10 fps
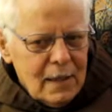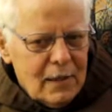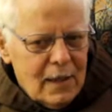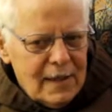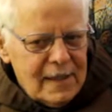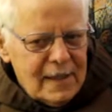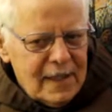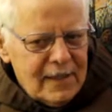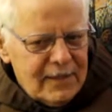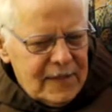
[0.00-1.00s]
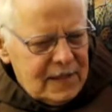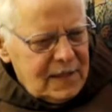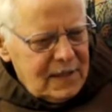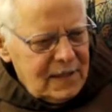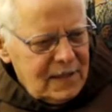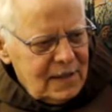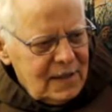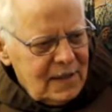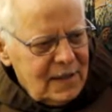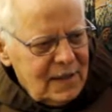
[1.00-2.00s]
God is infinite,
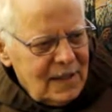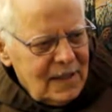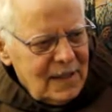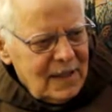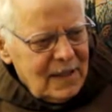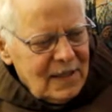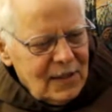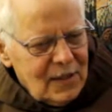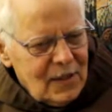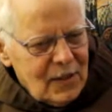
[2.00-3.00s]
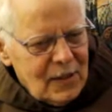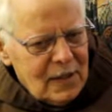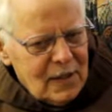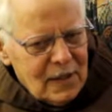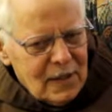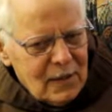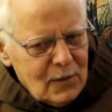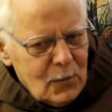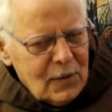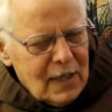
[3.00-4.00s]
you know, and, and,
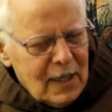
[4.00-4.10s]
in all